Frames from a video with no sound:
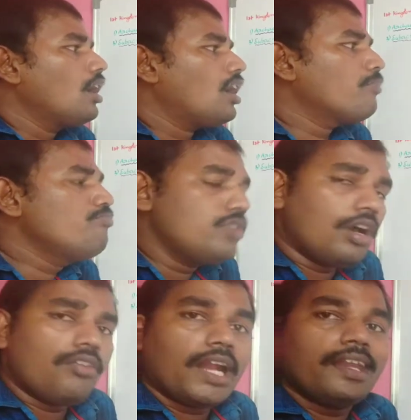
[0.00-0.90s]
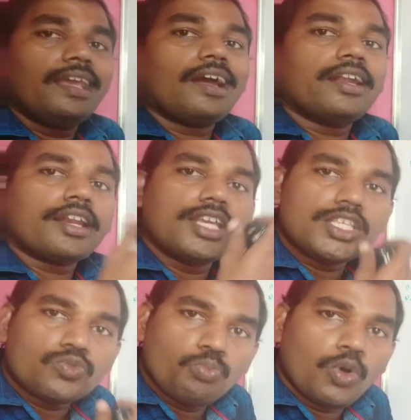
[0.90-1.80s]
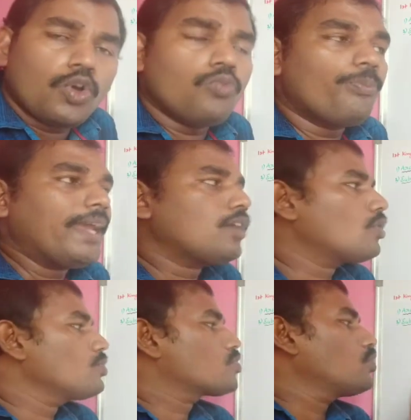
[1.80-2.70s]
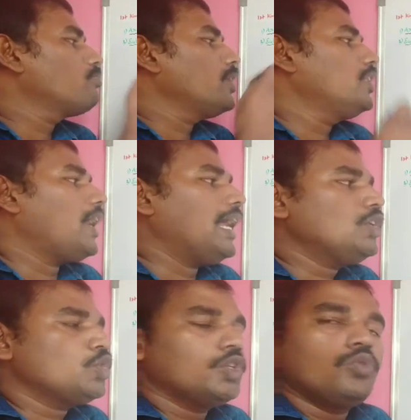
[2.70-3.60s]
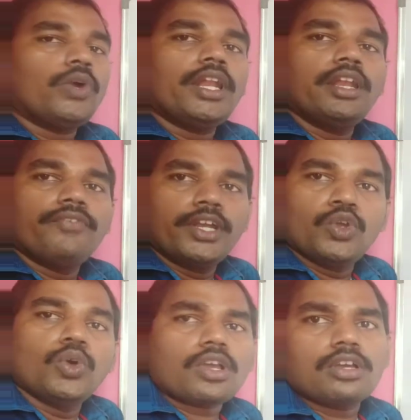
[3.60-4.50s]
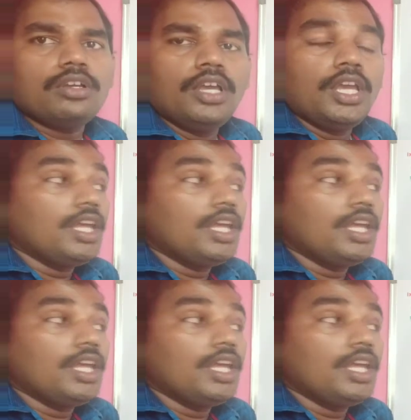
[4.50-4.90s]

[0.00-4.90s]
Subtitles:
observed under his own microscope by the Anton van Leeuwenhoek.